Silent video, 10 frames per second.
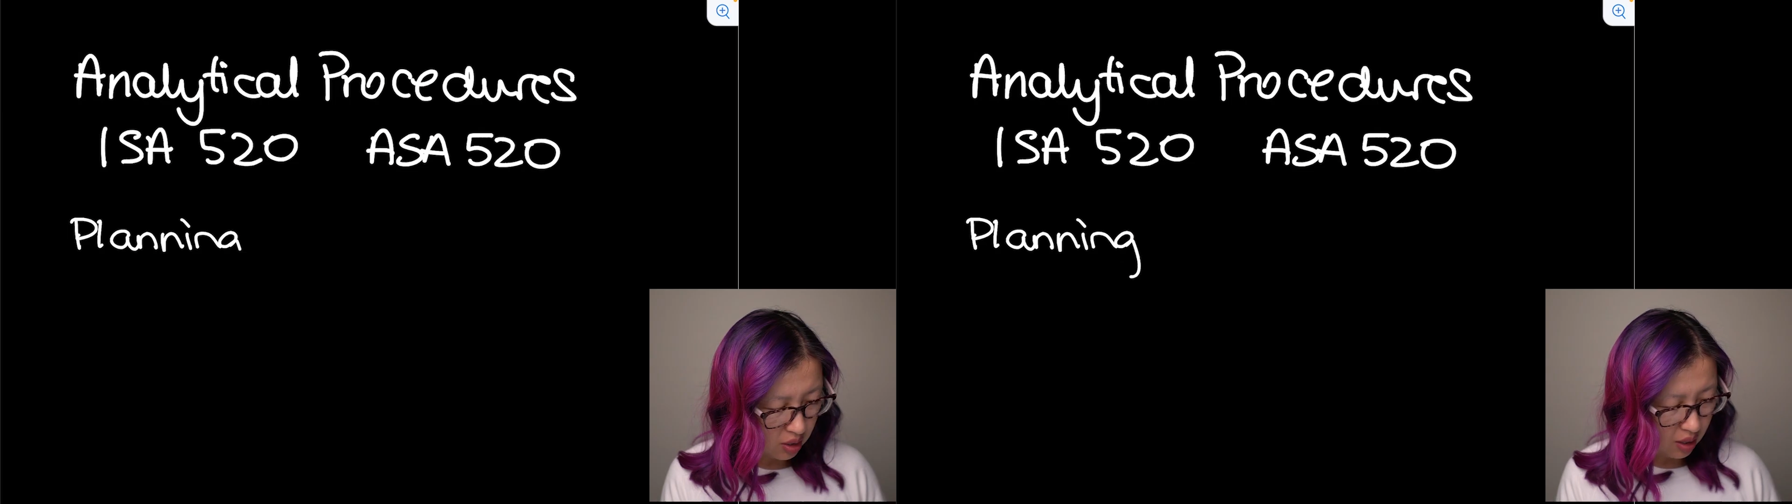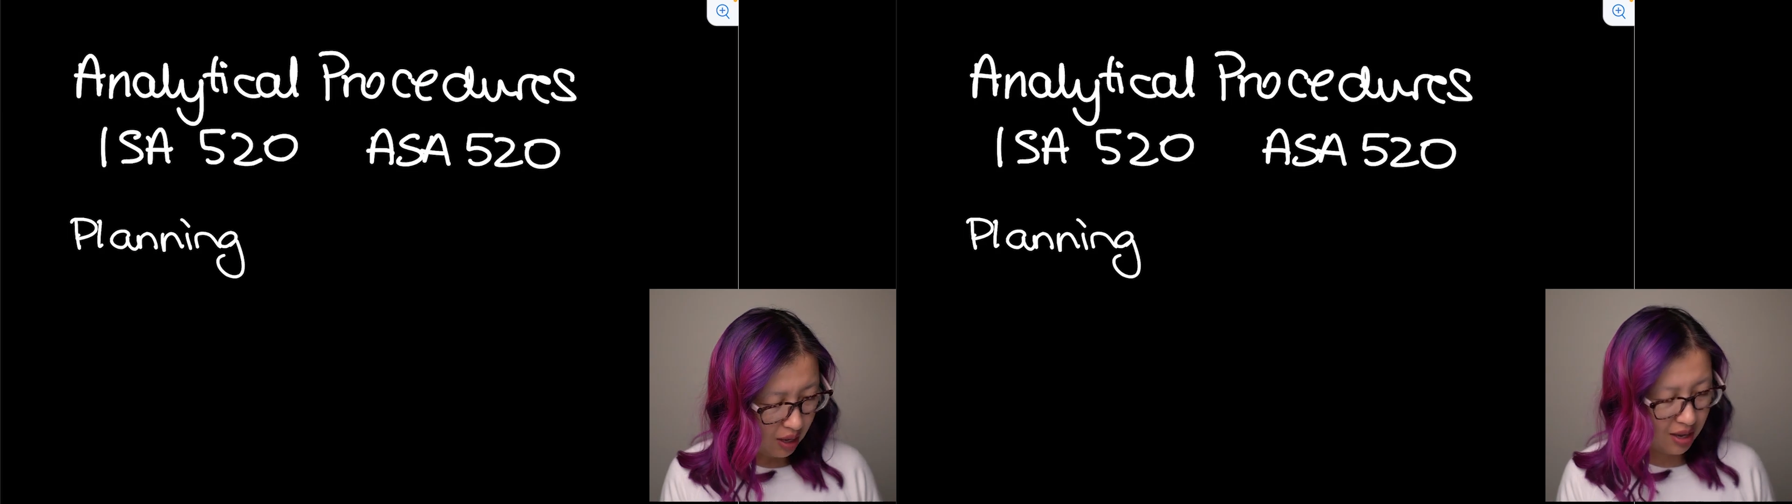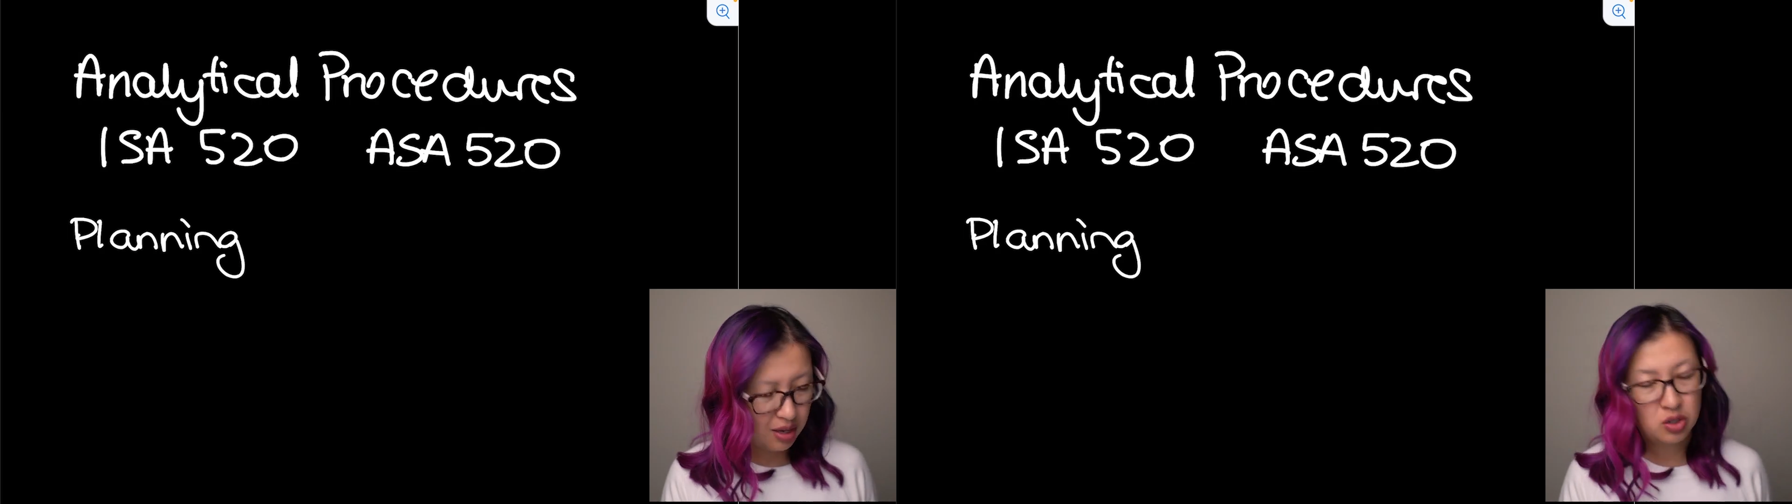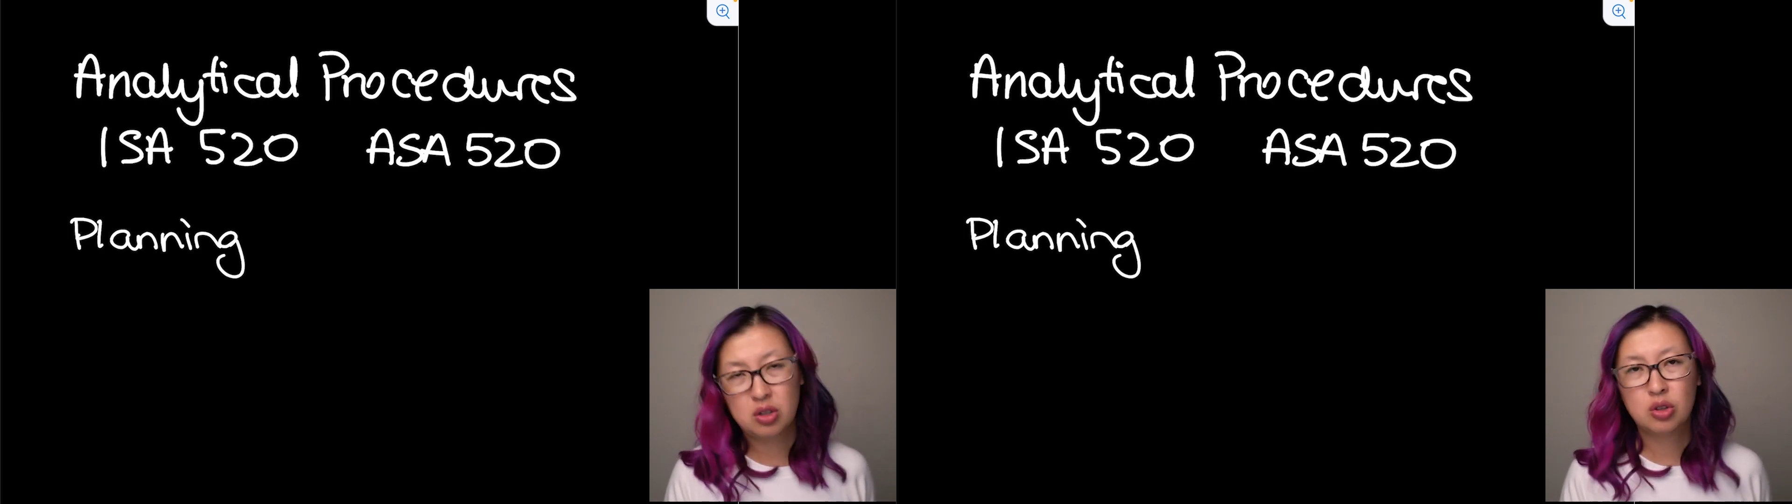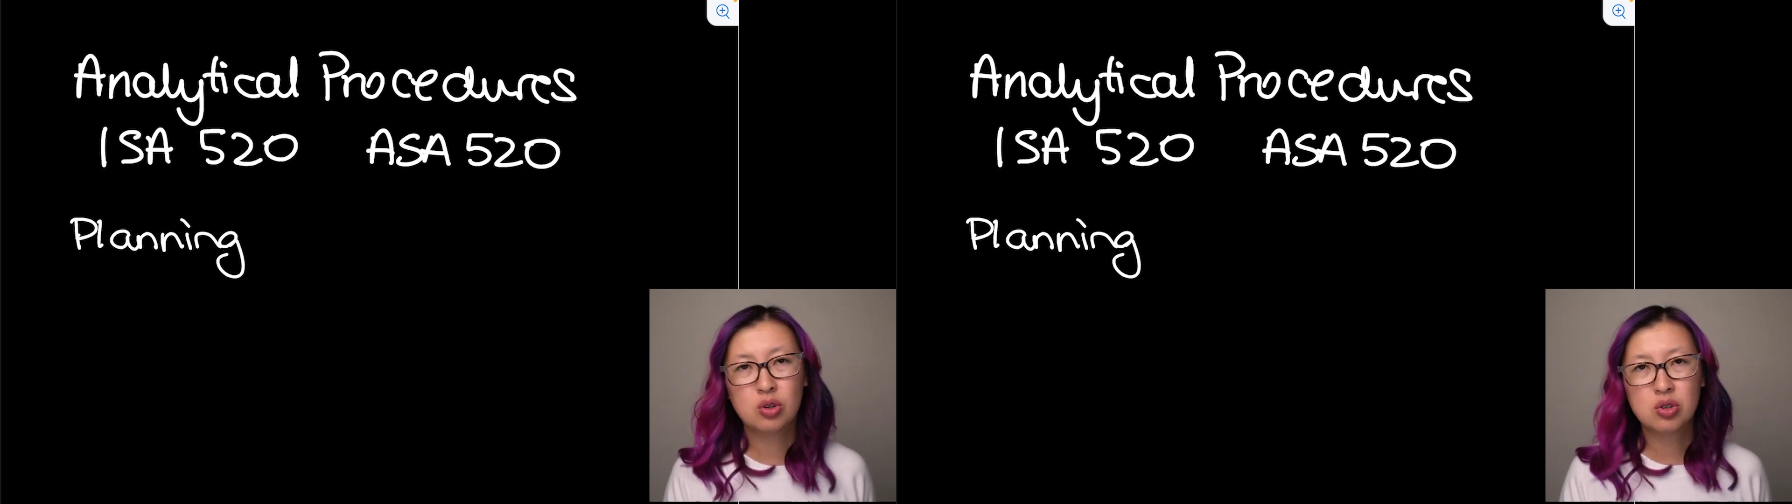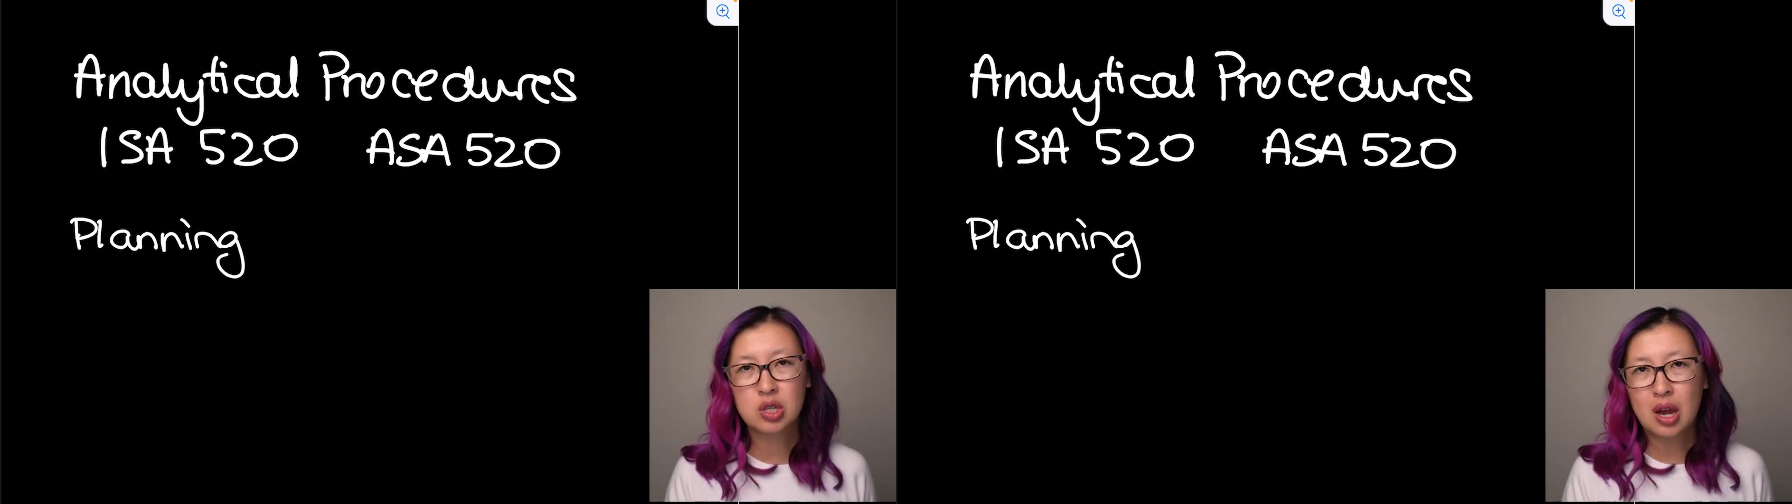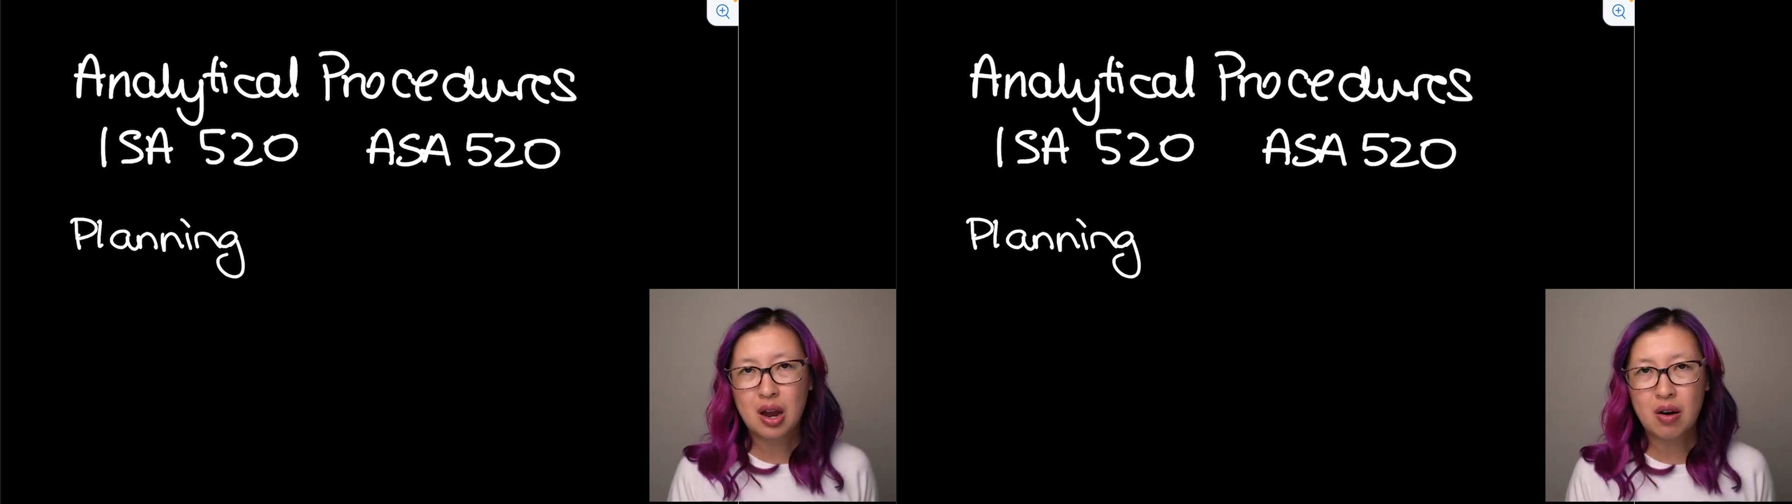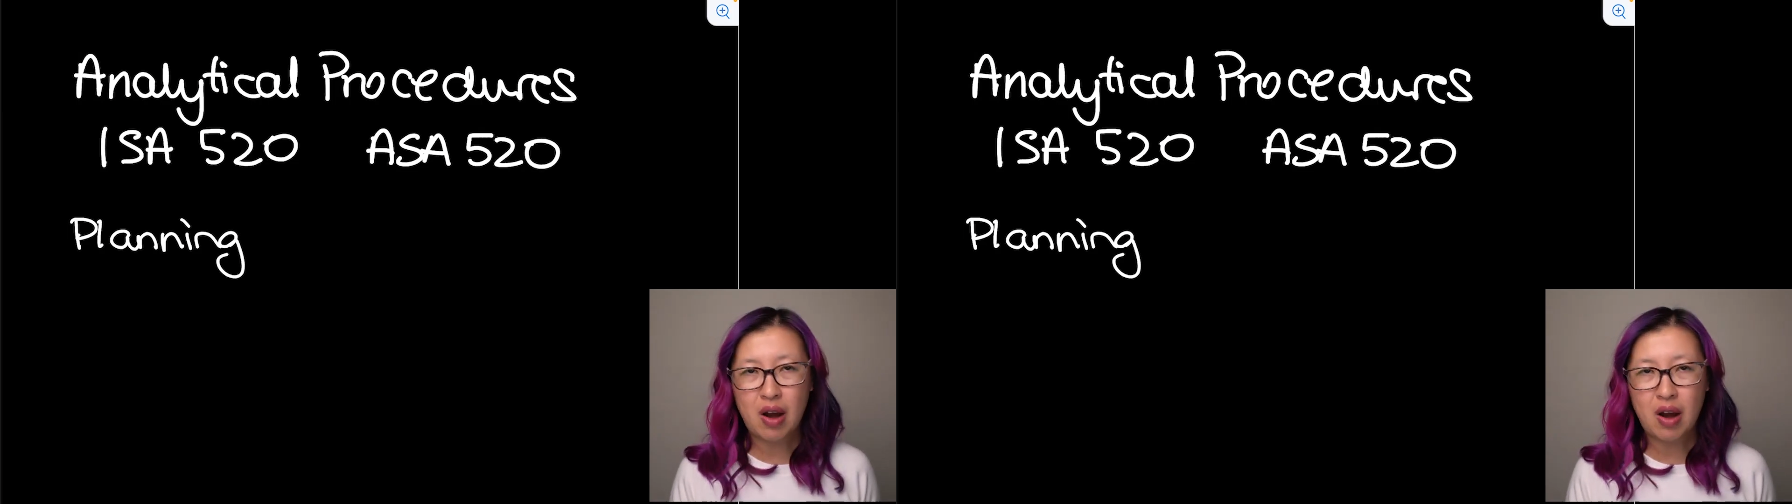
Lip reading: and those are